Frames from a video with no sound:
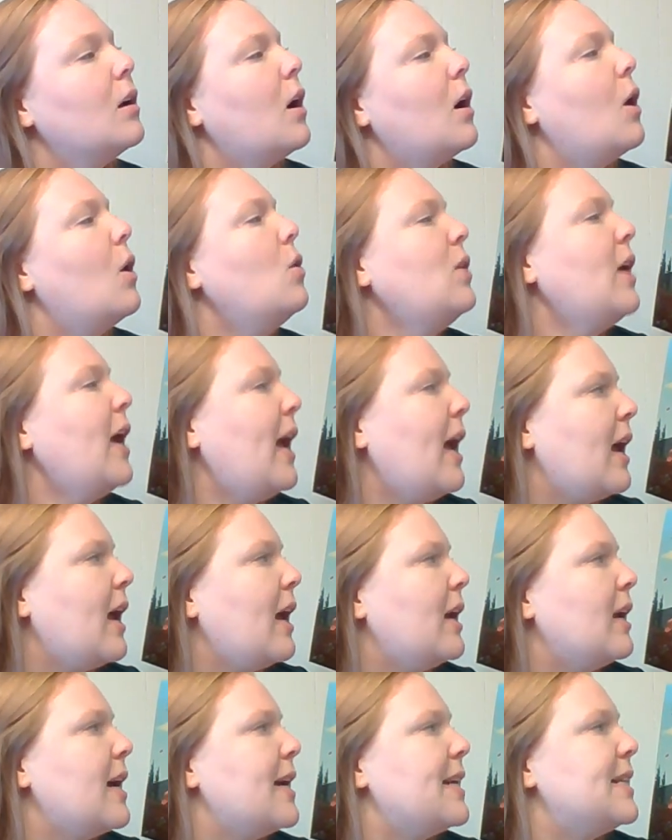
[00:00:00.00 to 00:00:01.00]

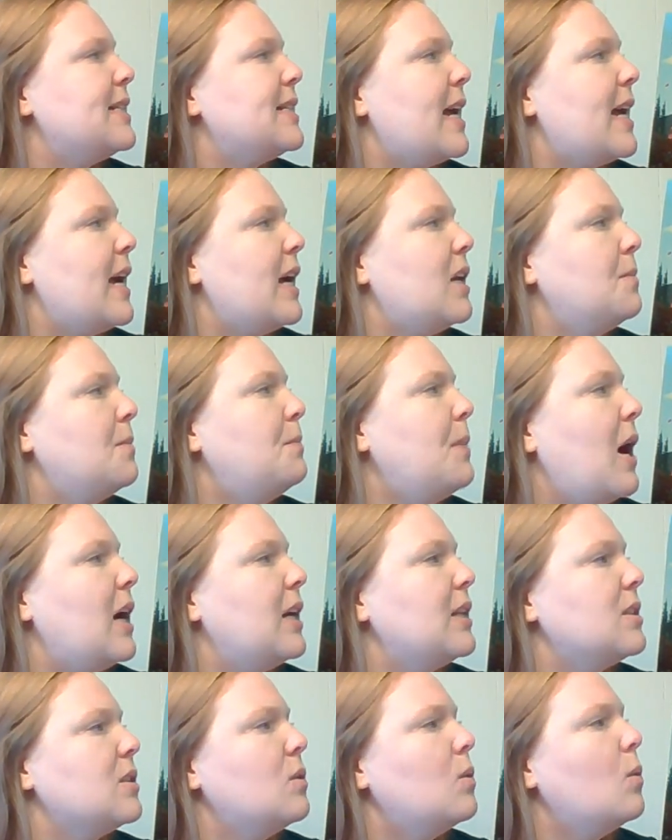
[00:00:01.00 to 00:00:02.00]
"Okay," I said, "but
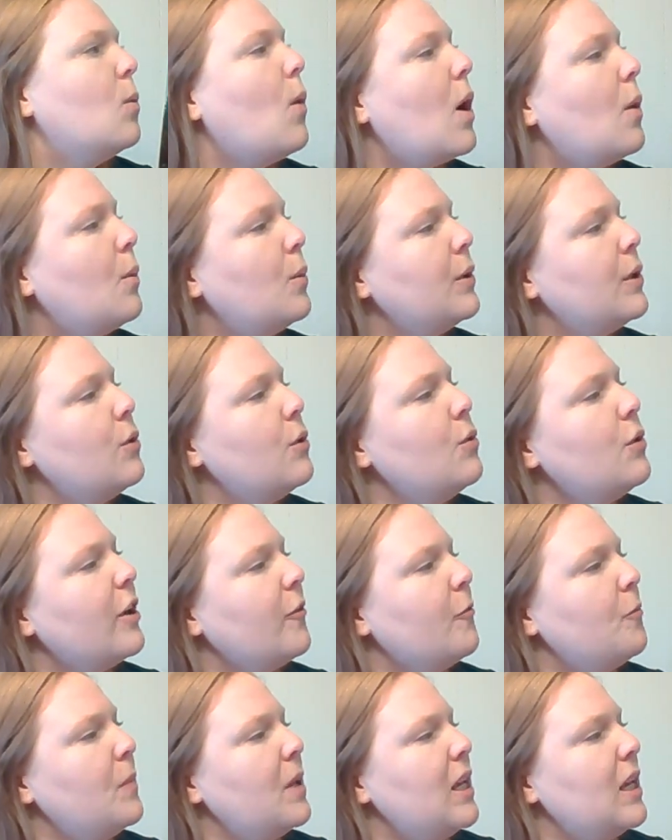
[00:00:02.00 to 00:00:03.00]
what will you
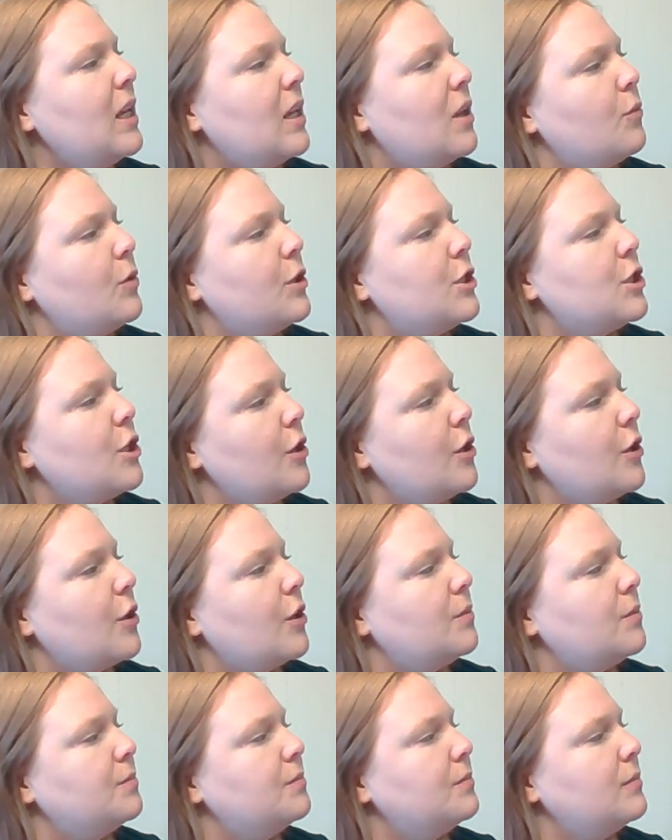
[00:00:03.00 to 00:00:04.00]
give me in
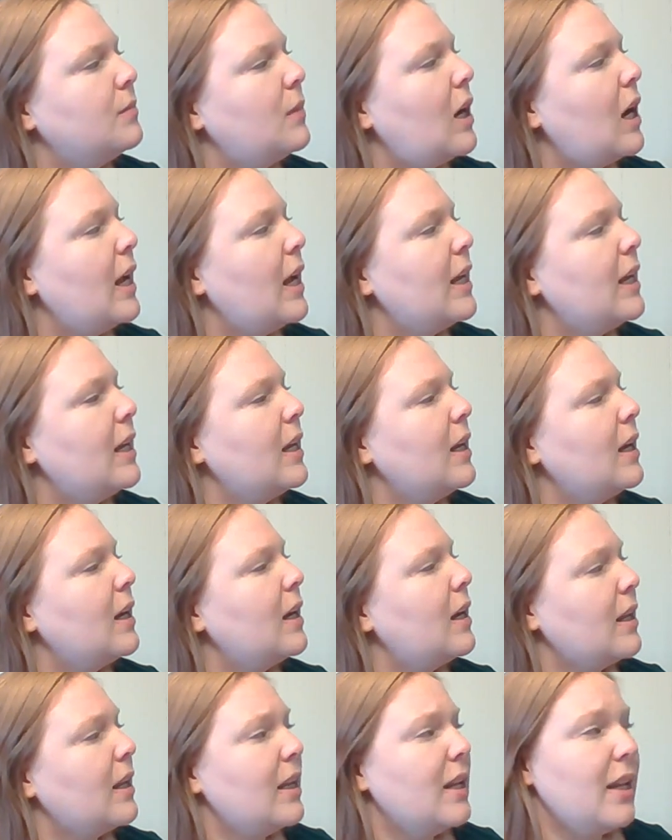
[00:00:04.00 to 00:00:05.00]
return?" I
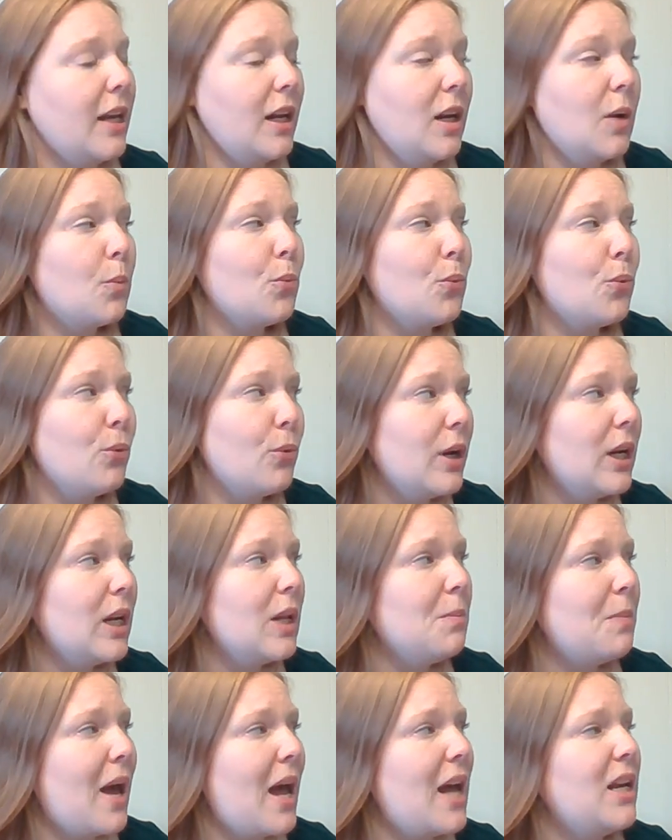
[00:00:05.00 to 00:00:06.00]
can get a
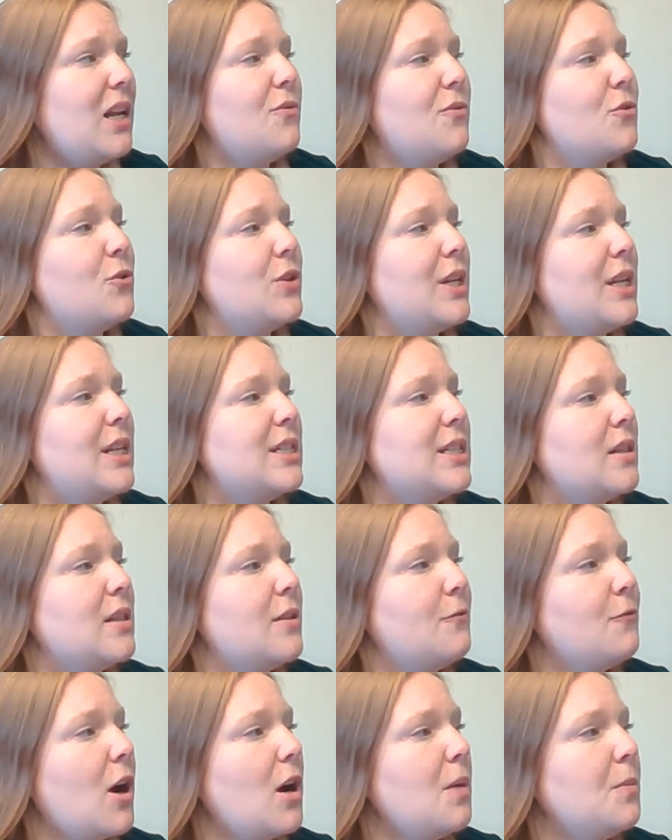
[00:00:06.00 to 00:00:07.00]
pretty penny for these at
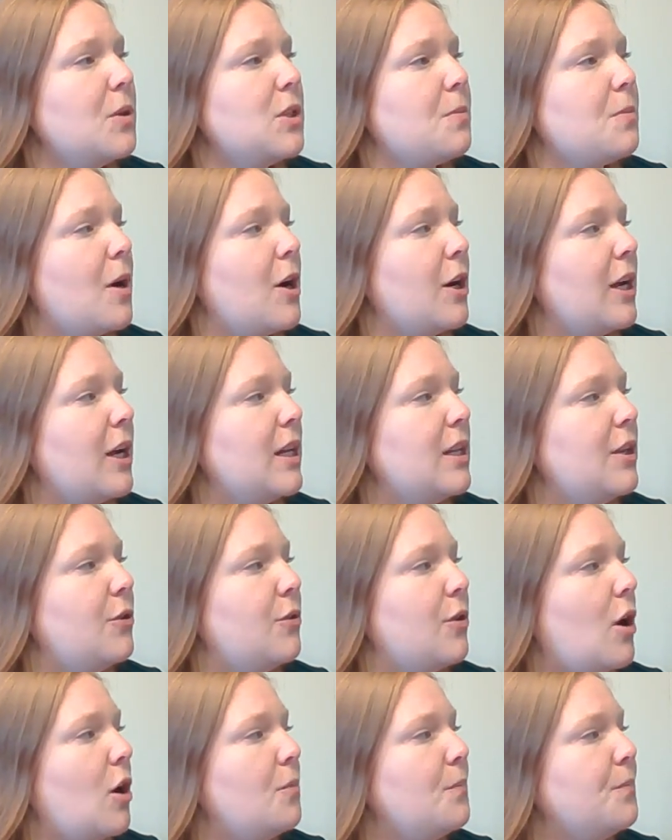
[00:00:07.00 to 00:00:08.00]
the farmer's market.
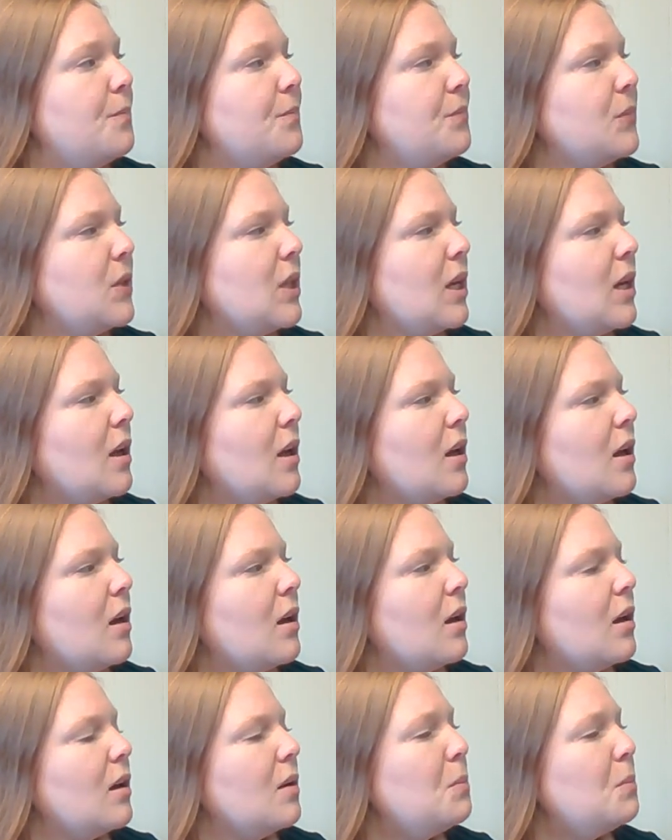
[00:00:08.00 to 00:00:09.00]

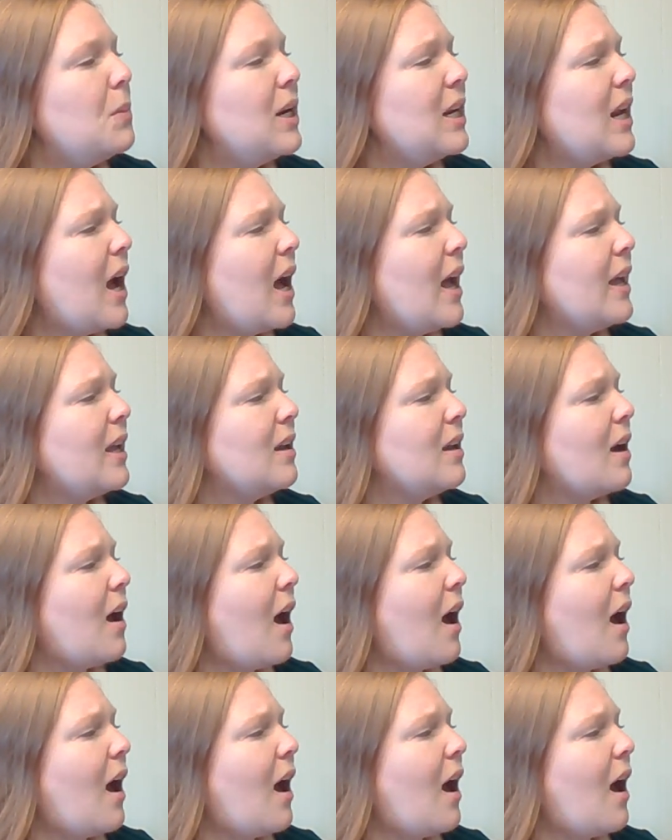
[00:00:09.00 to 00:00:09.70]
But I